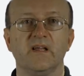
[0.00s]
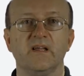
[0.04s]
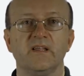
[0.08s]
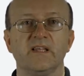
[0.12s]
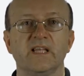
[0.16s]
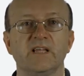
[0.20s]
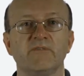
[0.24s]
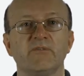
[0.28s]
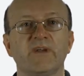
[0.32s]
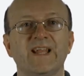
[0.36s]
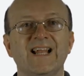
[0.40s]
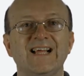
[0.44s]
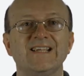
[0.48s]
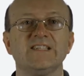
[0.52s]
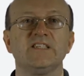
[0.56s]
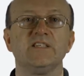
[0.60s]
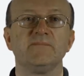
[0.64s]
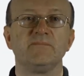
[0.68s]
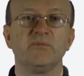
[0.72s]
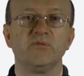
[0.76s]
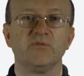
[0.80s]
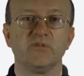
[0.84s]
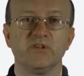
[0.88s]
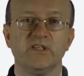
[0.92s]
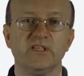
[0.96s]
Now we can actually
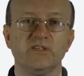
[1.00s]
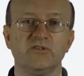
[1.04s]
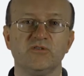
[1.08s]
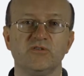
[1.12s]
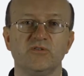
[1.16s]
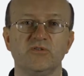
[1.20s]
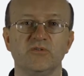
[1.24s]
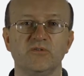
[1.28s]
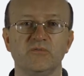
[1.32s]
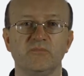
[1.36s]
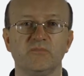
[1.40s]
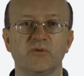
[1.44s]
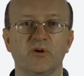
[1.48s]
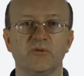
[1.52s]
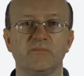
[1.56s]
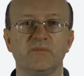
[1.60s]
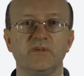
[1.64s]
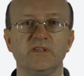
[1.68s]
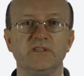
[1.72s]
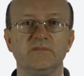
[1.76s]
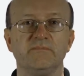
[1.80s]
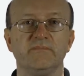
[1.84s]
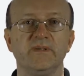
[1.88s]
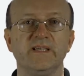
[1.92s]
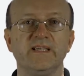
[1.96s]
put these two
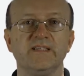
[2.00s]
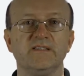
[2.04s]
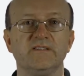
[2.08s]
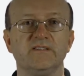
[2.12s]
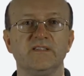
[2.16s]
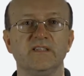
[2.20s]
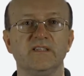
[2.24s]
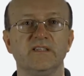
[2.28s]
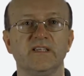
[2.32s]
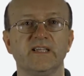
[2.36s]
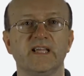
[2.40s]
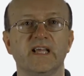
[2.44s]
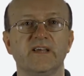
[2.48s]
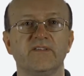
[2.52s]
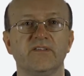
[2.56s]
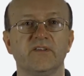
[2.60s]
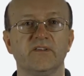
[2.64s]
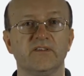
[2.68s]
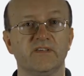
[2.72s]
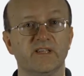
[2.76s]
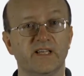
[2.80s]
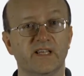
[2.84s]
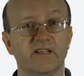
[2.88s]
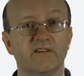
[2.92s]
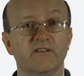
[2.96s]
properties B and C together
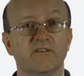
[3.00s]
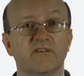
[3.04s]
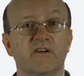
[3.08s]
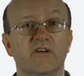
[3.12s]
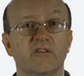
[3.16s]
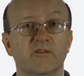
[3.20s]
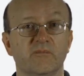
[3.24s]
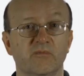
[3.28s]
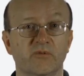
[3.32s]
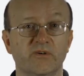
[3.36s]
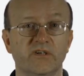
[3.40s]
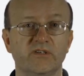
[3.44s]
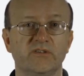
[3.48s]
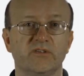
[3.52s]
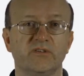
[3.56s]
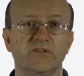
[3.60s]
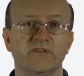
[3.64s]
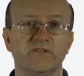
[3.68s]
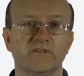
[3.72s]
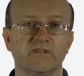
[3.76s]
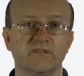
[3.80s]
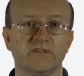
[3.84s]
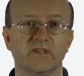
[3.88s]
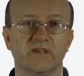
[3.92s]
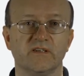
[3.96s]
to get a rather more
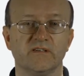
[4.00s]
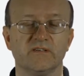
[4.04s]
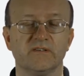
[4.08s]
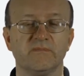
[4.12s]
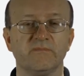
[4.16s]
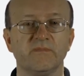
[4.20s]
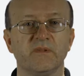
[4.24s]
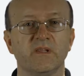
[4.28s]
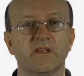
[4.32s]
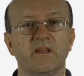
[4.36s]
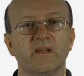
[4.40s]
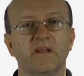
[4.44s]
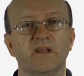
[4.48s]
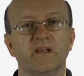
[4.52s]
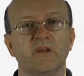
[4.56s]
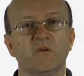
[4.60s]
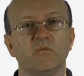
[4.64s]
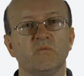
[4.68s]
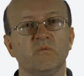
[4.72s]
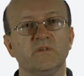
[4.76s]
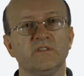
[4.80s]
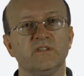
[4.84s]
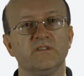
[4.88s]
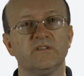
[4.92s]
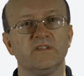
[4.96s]
interesting result,
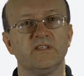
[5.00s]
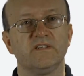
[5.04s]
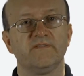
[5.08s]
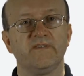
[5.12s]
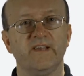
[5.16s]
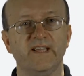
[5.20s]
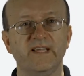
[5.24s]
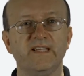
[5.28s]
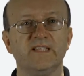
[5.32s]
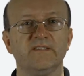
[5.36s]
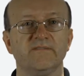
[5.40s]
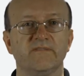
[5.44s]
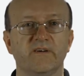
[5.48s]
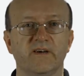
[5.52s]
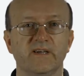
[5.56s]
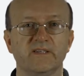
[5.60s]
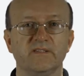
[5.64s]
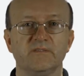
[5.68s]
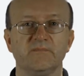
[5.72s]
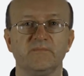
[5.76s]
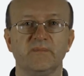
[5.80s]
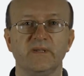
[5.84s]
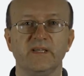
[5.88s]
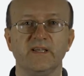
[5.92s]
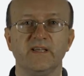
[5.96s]
which is that if A
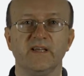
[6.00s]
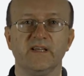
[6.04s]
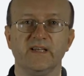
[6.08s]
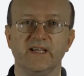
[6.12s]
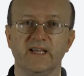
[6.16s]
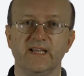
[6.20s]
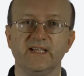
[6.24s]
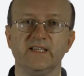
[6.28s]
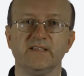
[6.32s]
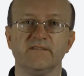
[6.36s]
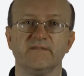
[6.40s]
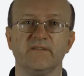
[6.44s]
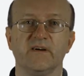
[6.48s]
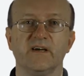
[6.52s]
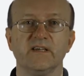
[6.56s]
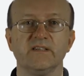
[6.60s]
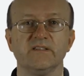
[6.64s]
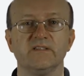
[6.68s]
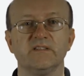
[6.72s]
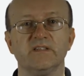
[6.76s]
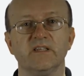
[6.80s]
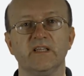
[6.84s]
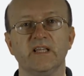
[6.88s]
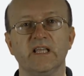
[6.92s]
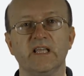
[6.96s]
divides B and A divides
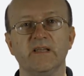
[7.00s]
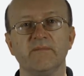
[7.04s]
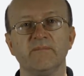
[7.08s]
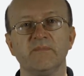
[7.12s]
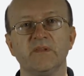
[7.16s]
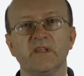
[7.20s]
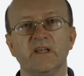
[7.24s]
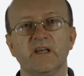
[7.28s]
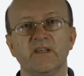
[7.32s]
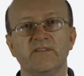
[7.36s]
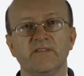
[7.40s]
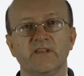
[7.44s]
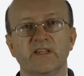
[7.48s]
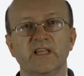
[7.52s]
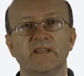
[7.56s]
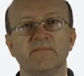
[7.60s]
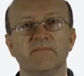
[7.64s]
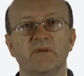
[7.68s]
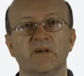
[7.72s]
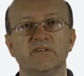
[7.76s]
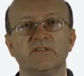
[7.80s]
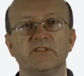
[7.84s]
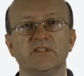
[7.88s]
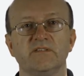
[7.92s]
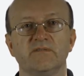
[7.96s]
C, then it
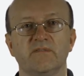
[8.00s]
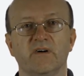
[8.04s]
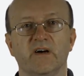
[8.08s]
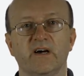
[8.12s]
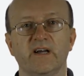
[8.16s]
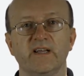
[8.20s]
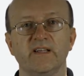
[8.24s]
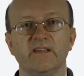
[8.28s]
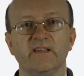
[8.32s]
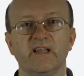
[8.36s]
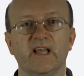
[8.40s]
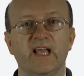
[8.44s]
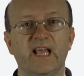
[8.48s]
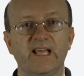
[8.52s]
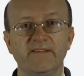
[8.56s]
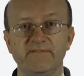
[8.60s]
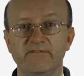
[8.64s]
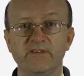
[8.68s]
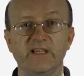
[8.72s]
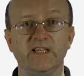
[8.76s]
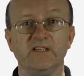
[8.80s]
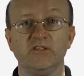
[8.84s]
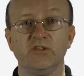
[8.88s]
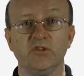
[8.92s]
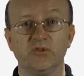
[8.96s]
must divide
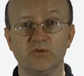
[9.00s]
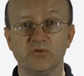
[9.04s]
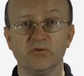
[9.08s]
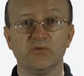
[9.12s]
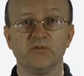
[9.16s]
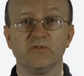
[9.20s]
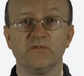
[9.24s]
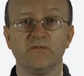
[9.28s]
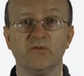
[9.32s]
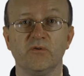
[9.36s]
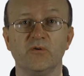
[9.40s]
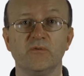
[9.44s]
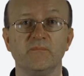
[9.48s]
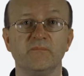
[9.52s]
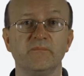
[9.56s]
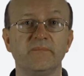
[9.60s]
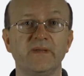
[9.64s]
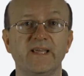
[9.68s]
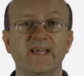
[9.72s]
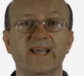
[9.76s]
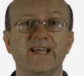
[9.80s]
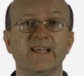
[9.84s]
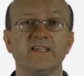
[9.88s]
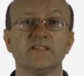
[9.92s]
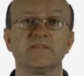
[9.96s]
every integer of the form
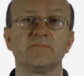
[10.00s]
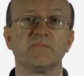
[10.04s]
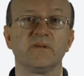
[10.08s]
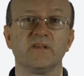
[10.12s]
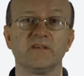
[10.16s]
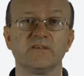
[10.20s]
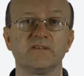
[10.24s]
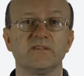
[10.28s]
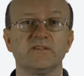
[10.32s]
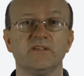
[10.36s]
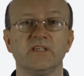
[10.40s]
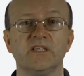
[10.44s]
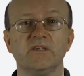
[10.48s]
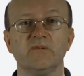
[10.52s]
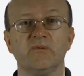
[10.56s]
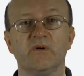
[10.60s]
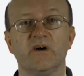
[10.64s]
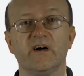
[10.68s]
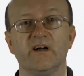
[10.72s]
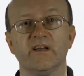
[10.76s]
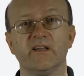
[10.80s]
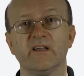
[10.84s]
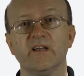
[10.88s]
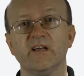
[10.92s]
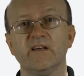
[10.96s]
bx plus
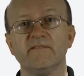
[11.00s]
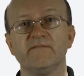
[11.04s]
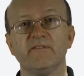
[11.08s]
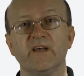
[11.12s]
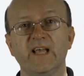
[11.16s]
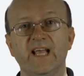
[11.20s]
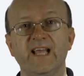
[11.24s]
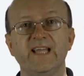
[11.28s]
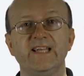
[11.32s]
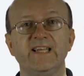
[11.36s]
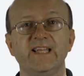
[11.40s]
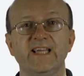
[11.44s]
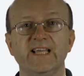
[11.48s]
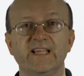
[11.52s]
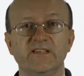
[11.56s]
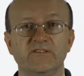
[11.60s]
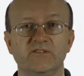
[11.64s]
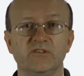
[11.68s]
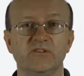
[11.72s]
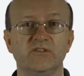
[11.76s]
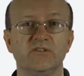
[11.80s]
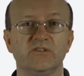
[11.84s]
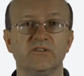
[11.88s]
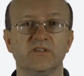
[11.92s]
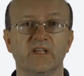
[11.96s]
cy for any
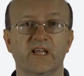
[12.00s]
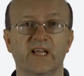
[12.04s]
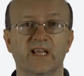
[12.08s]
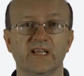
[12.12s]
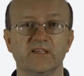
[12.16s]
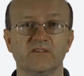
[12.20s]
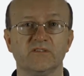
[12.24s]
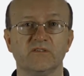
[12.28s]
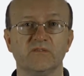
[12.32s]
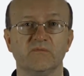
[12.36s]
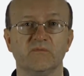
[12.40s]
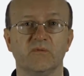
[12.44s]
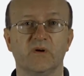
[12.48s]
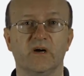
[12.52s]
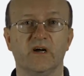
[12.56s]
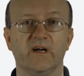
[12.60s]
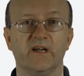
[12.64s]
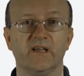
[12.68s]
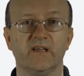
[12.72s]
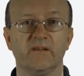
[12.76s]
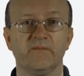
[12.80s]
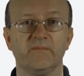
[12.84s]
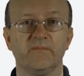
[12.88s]
integers x and y.